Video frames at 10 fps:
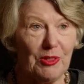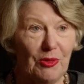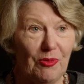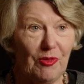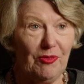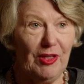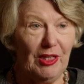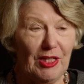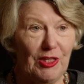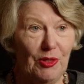a sort of a
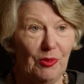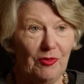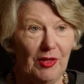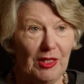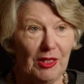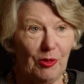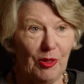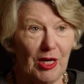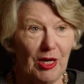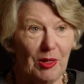fairly new event. There
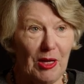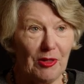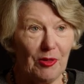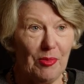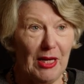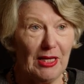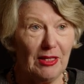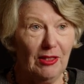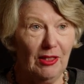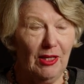had only other
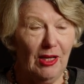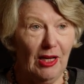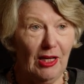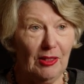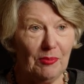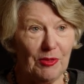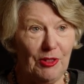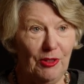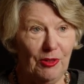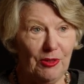been um,
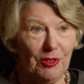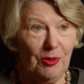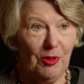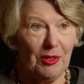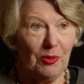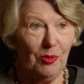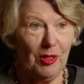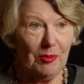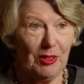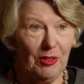two two other
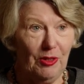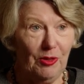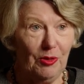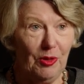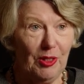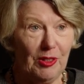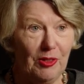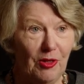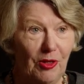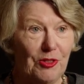women who had
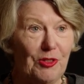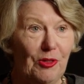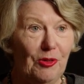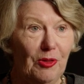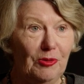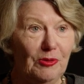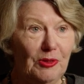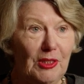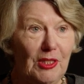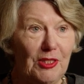gone to
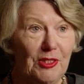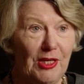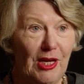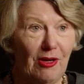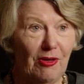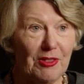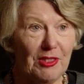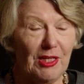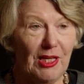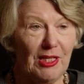to Nowra
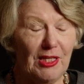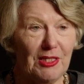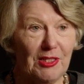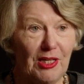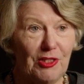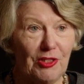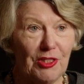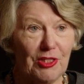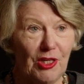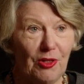as an air
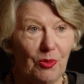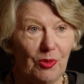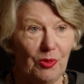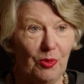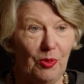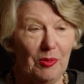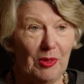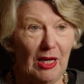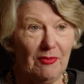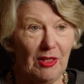station. So the, the
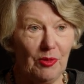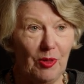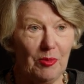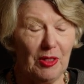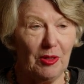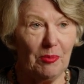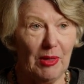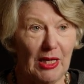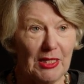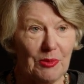women having the women on
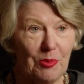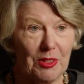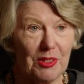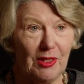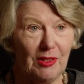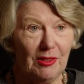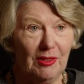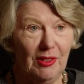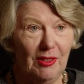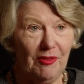base was a
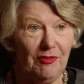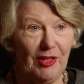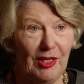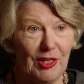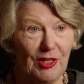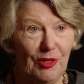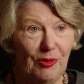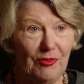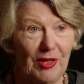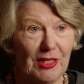fairly
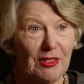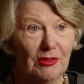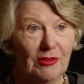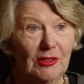new event.